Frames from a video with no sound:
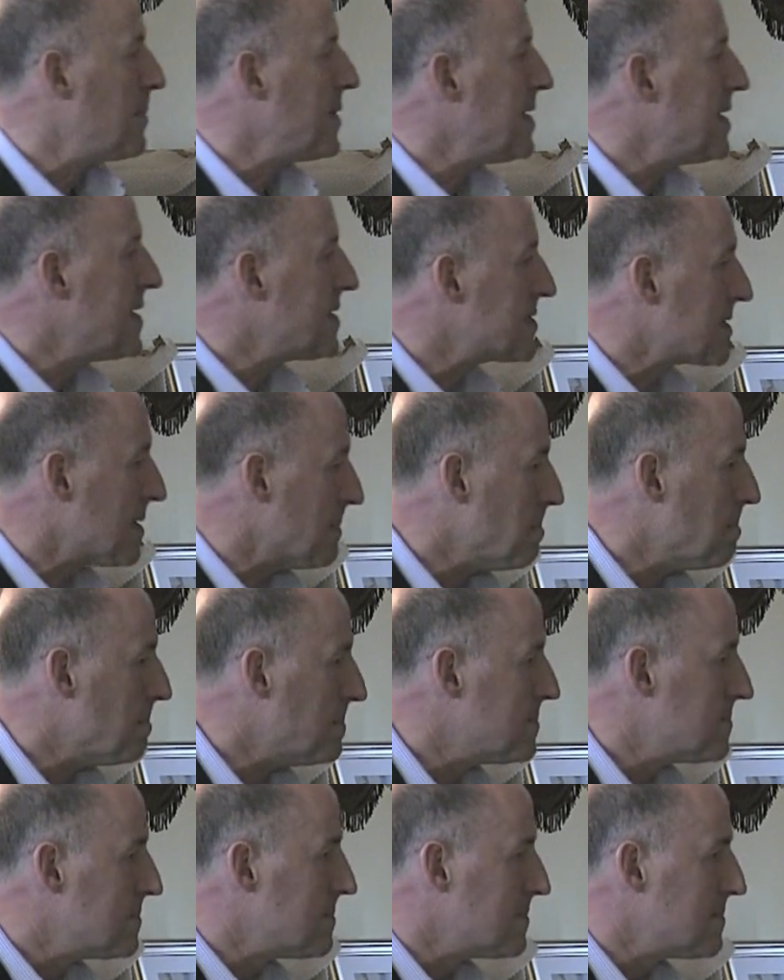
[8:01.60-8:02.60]
an ism,
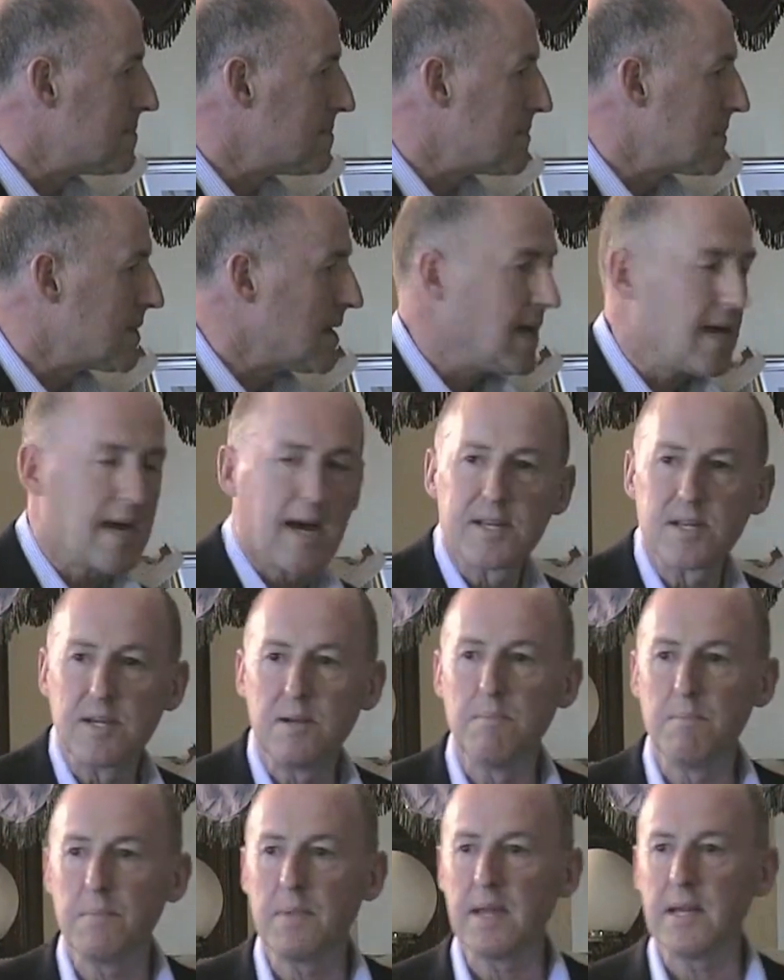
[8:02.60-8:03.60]
he had an
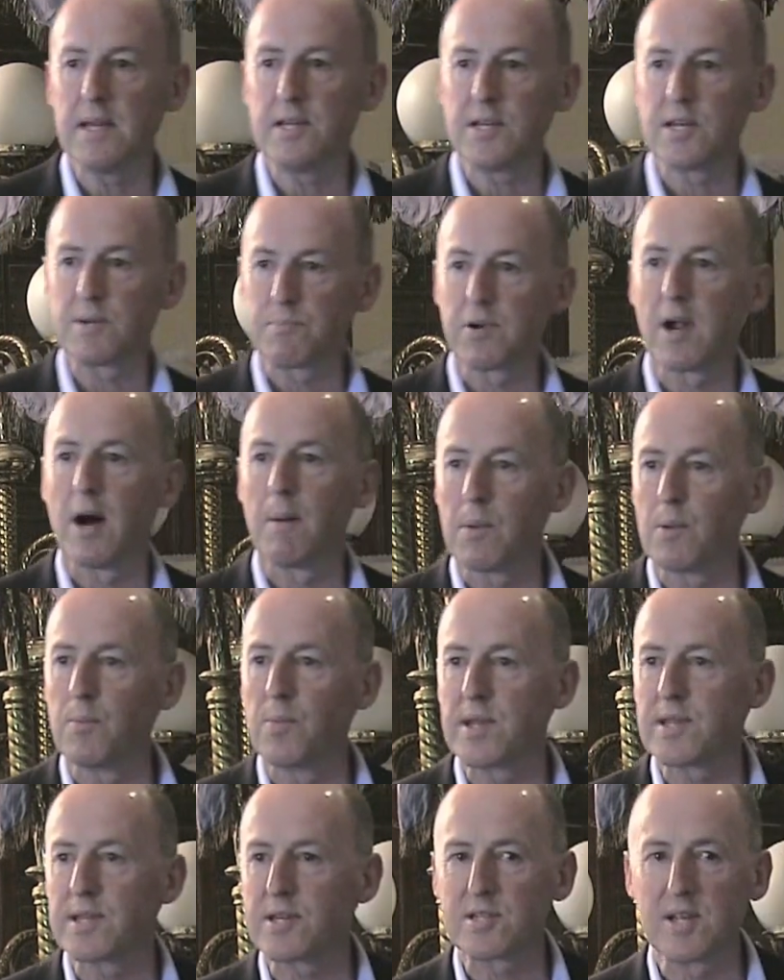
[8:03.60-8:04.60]
immediate problem
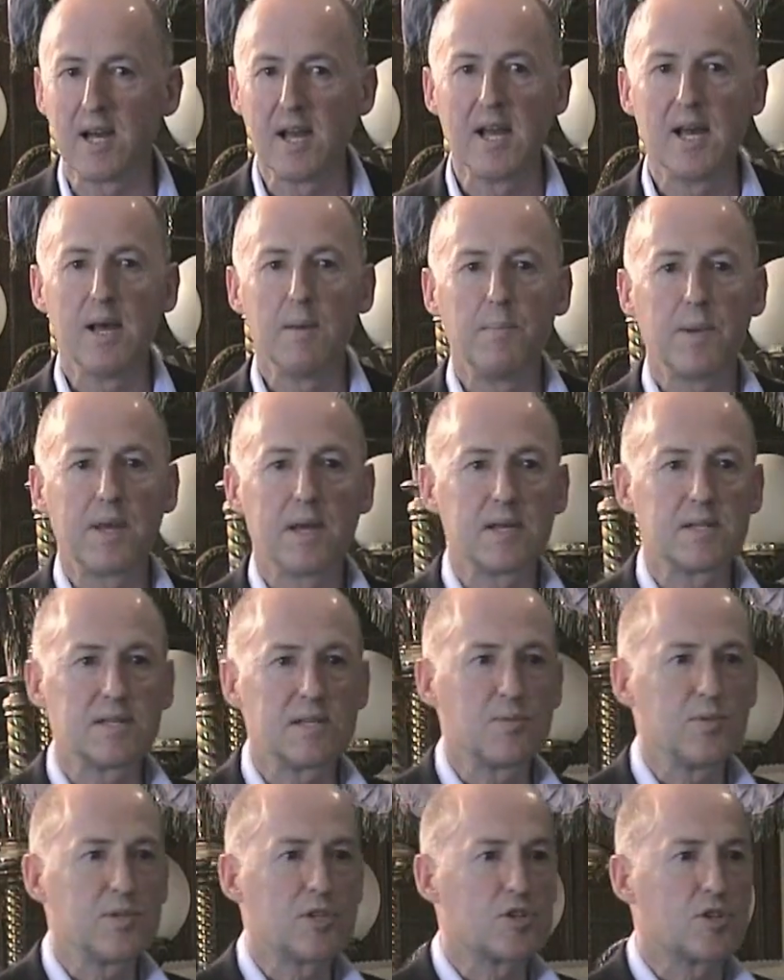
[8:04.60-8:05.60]
with it, because
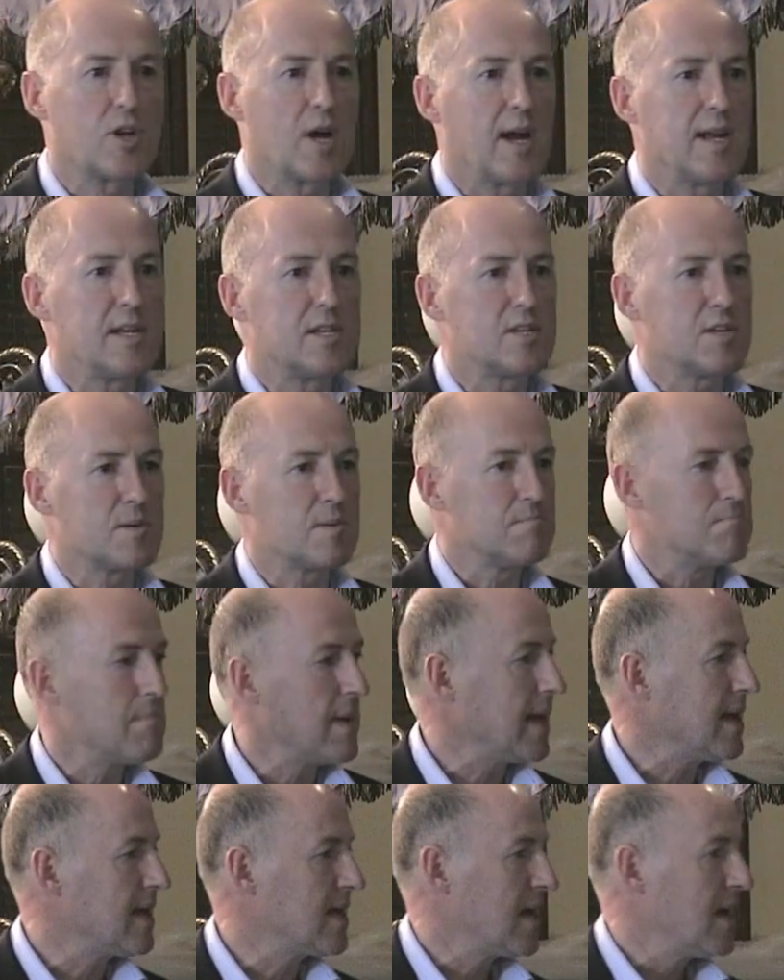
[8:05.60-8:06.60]
it was trying to
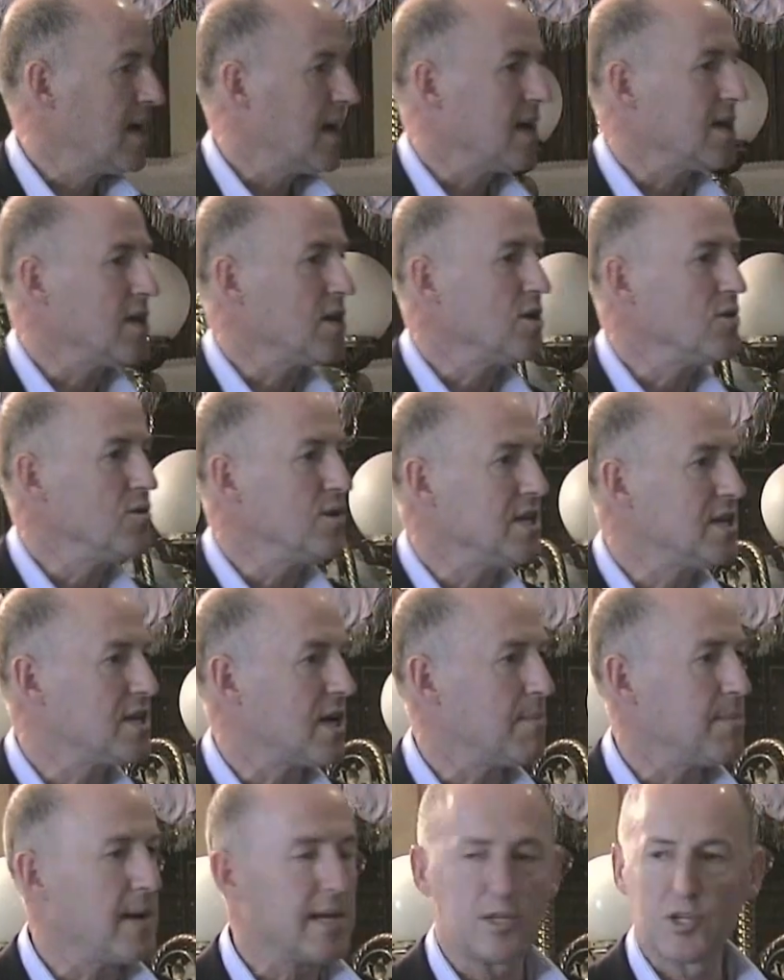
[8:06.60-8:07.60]
make a
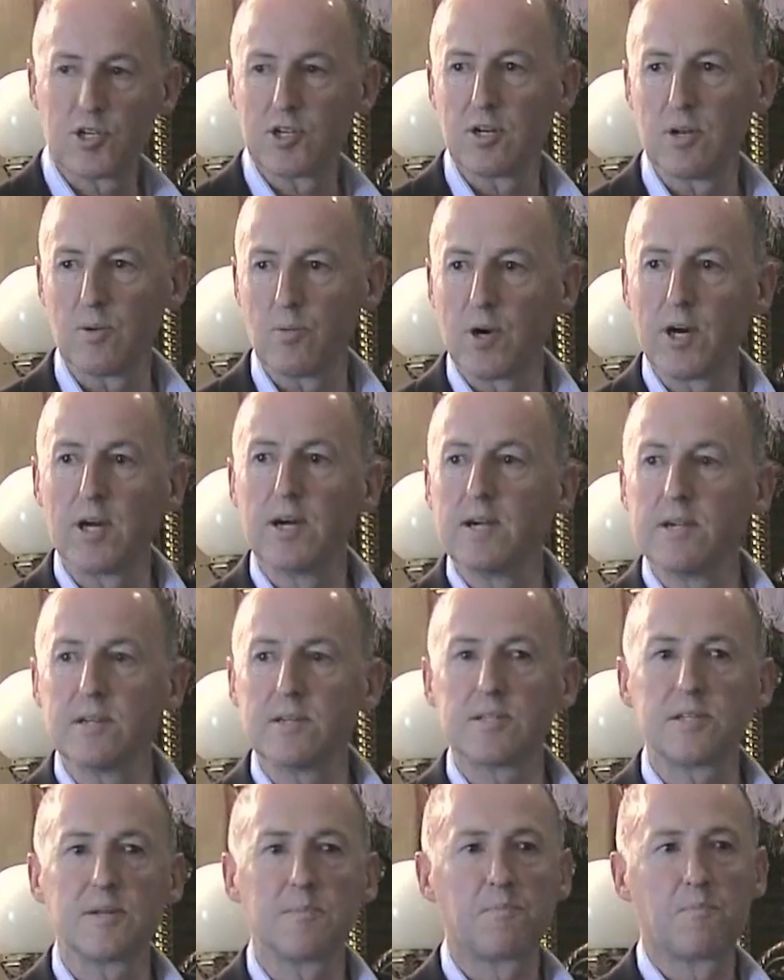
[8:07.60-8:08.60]
unidimensional
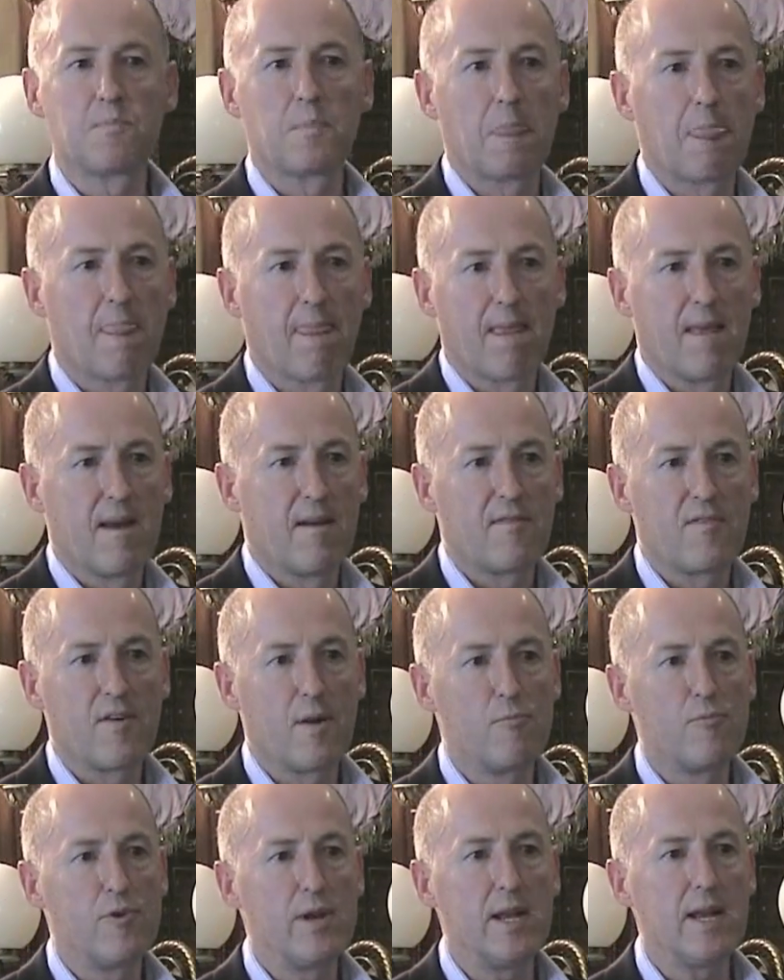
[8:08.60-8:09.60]
world
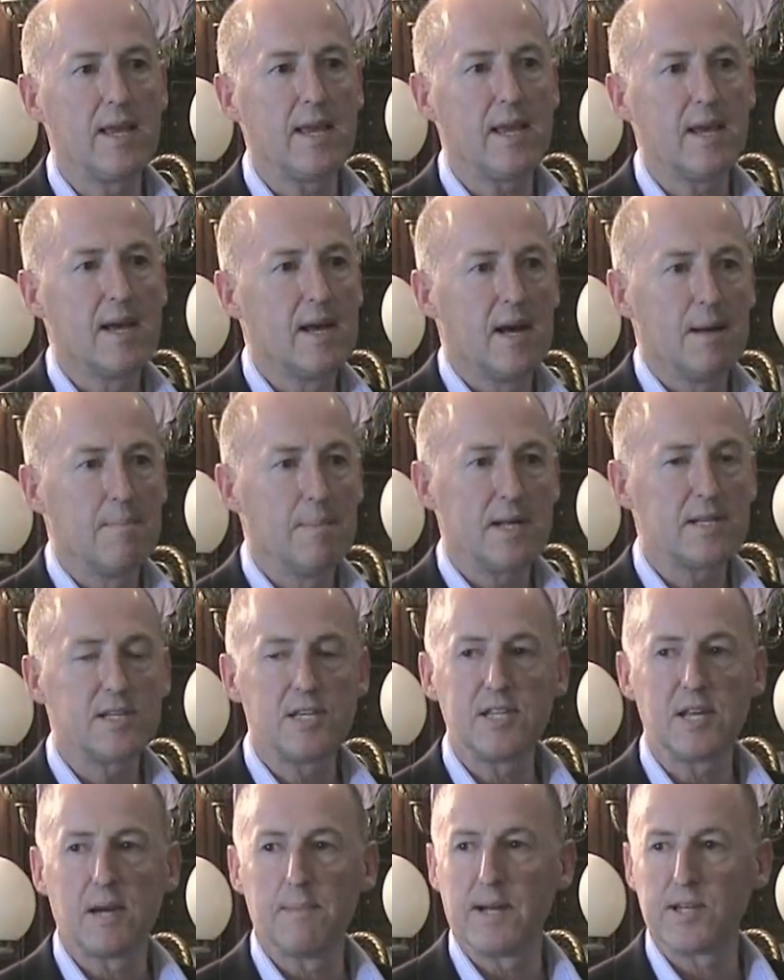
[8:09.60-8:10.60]
from really a
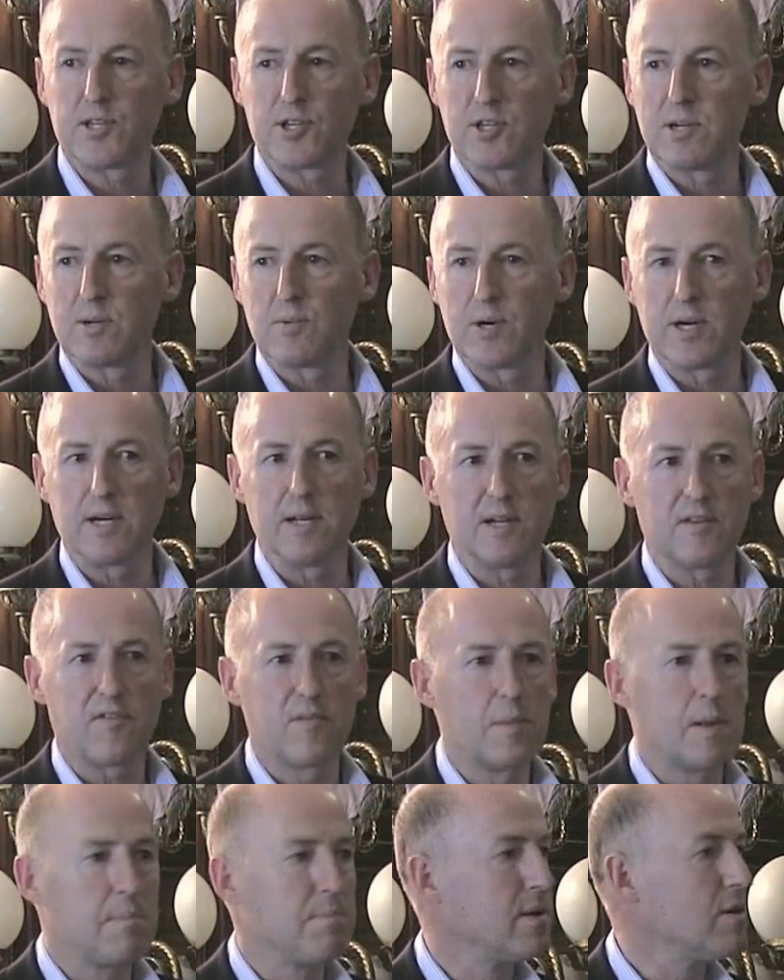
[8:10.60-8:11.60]
multidimensional world,
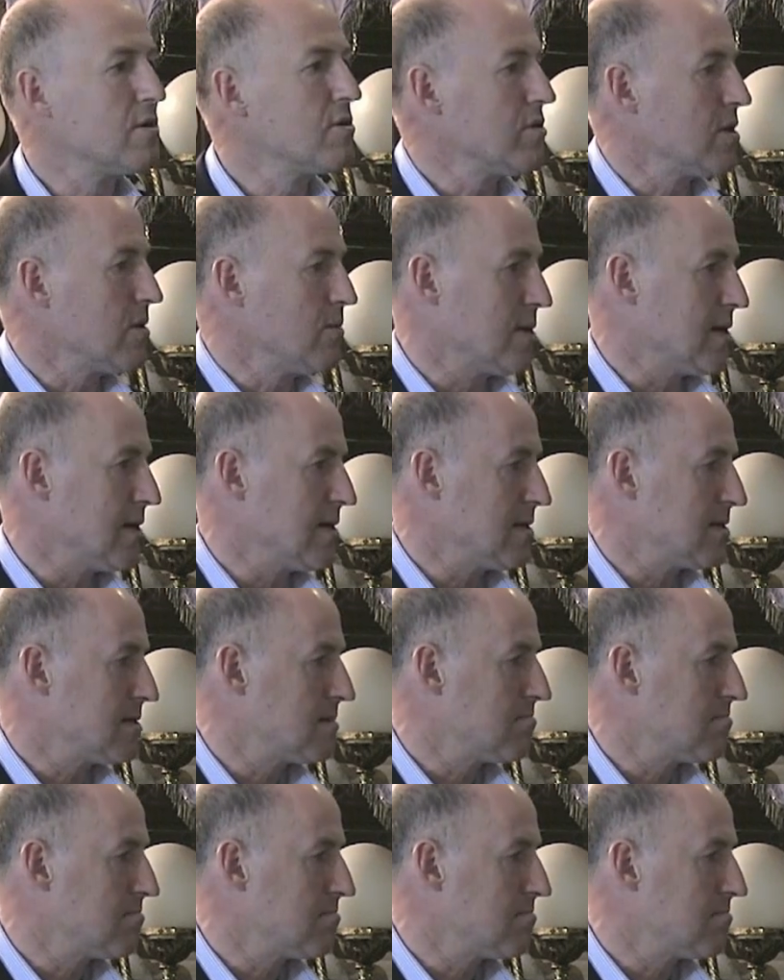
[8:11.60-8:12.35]
from a plural world.